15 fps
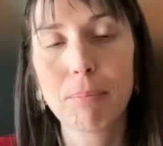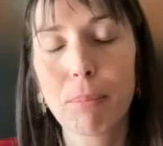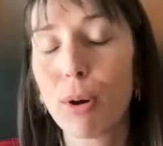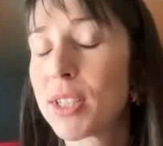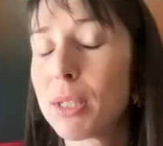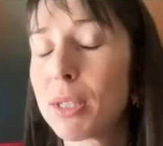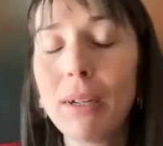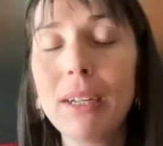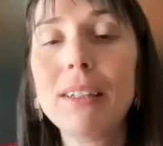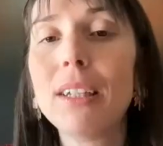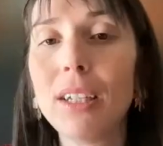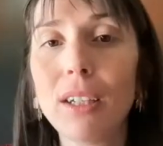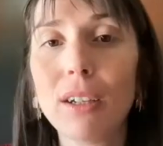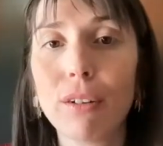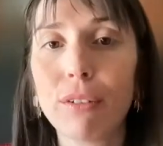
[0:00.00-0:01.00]

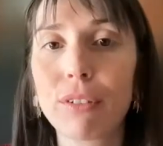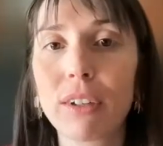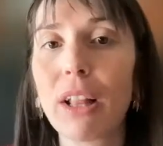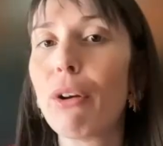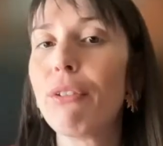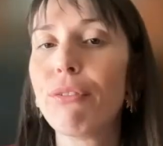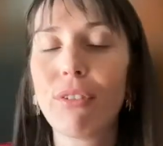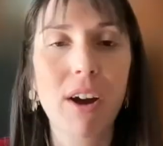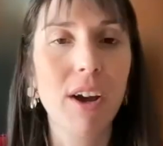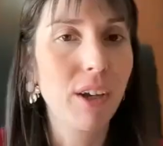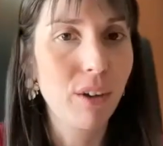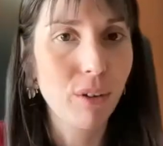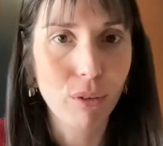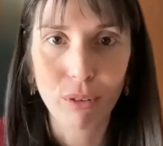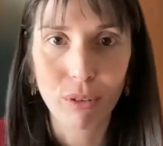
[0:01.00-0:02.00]
possibility of
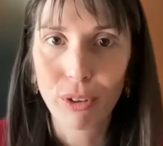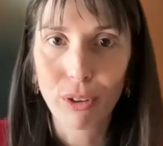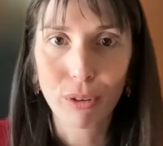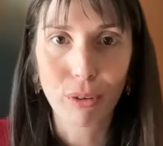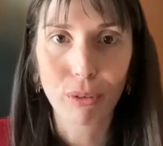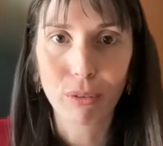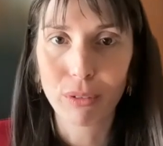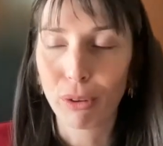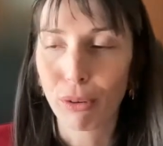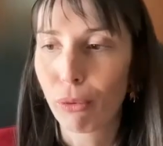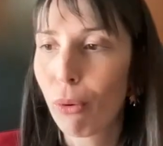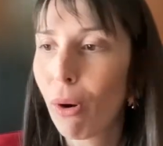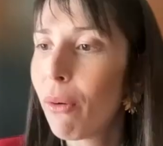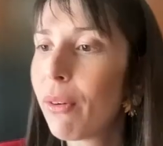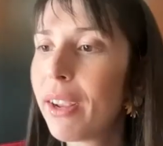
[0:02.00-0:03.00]
clarifying your
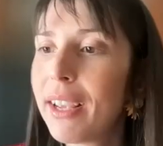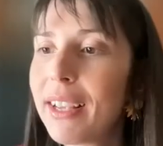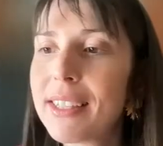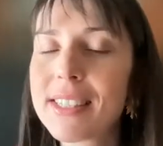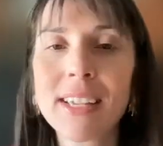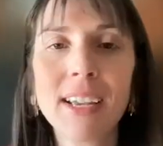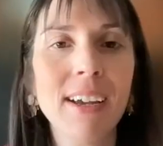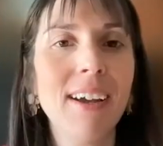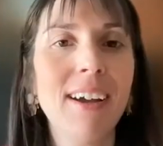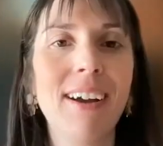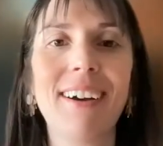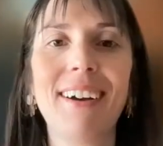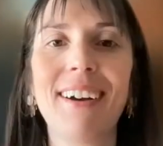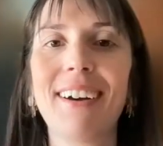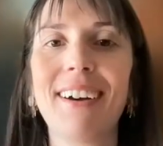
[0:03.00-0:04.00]
queries
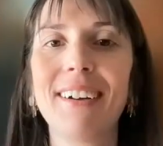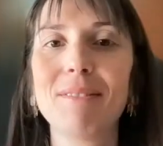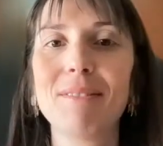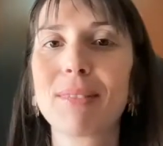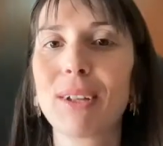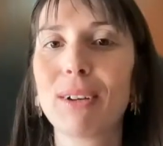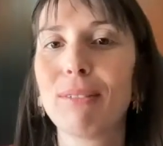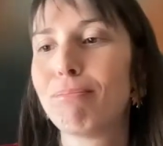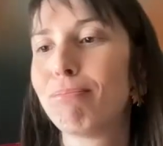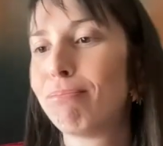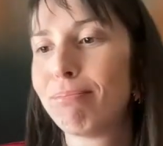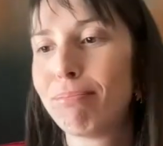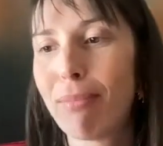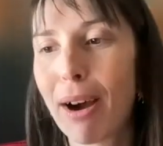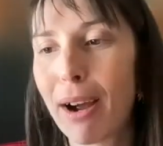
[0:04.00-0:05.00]

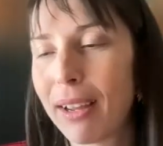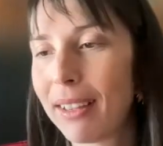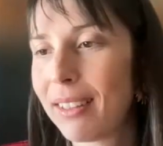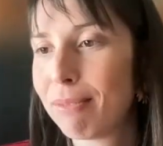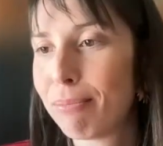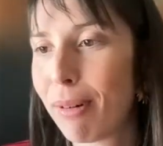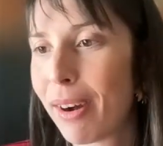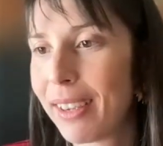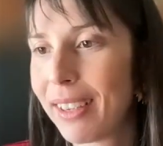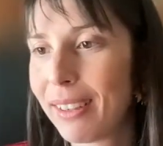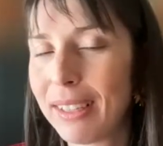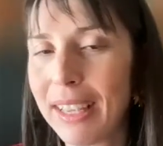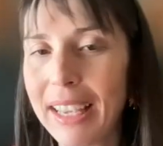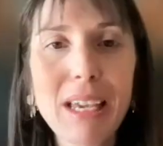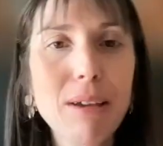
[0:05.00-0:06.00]

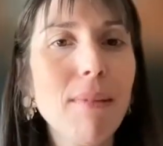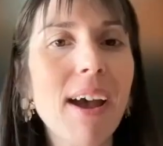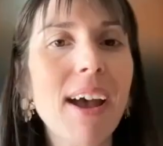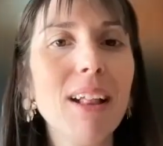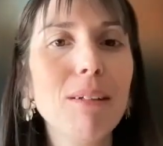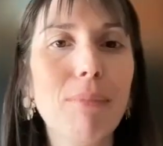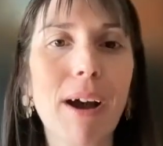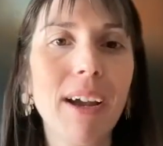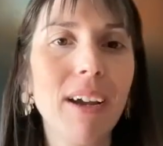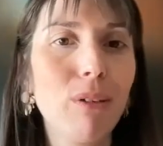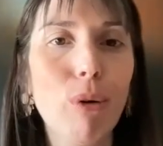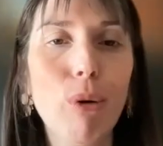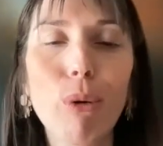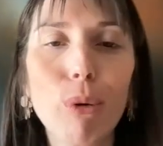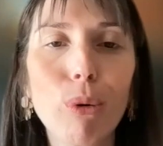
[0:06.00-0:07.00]
by email, by
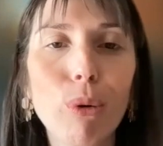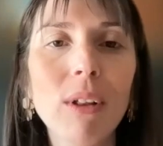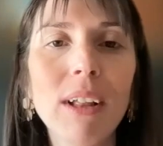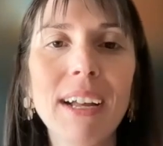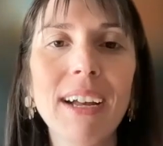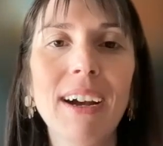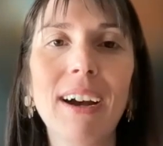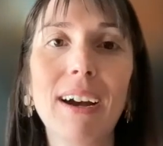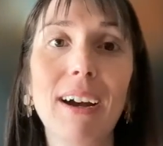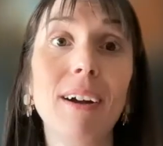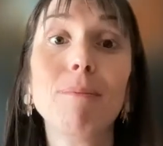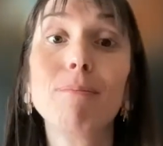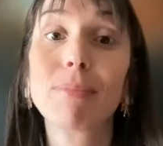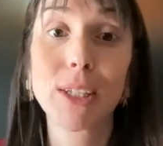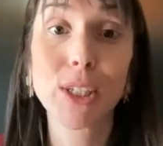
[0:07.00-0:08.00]
call,
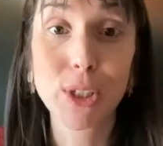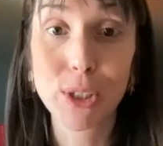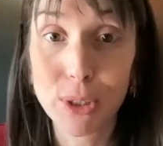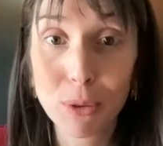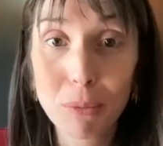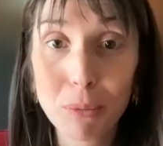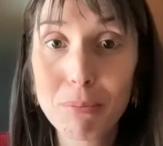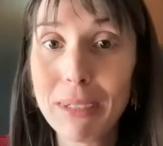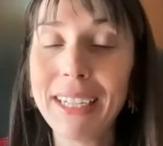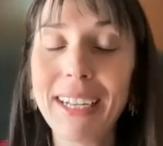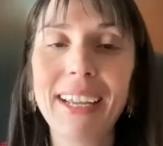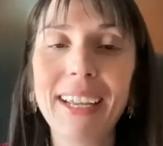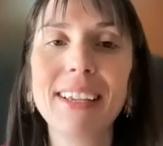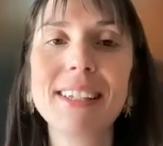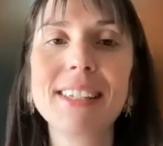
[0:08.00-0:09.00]
Zoom
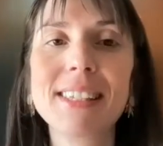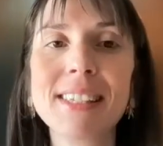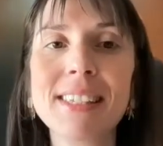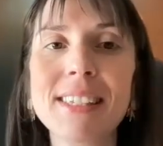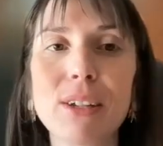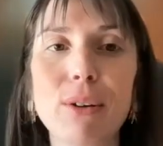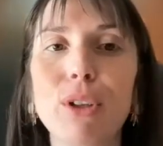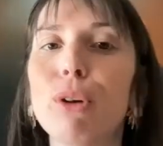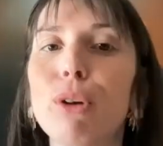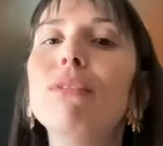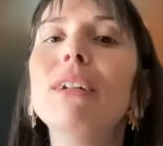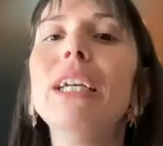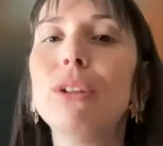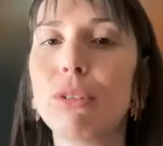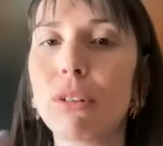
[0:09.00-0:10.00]
meetings. So you
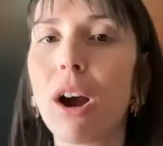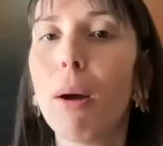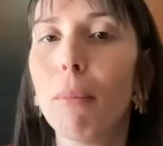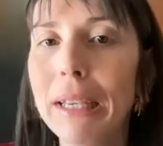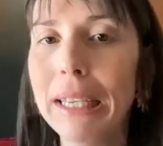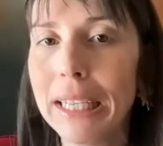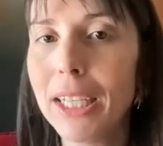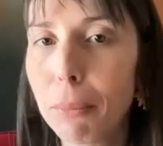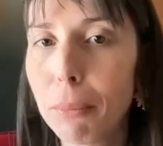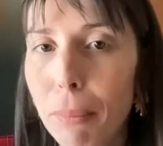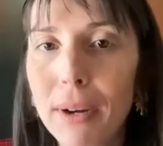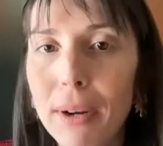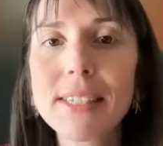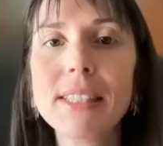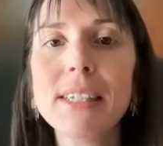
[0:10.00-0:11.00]
don't need to come here
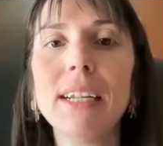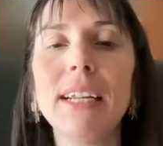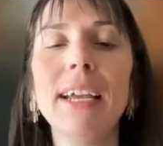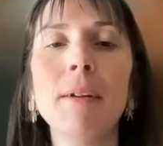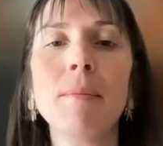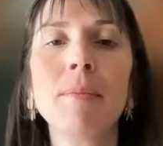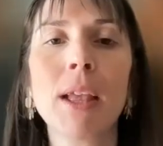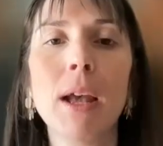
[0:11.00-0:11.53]
personally.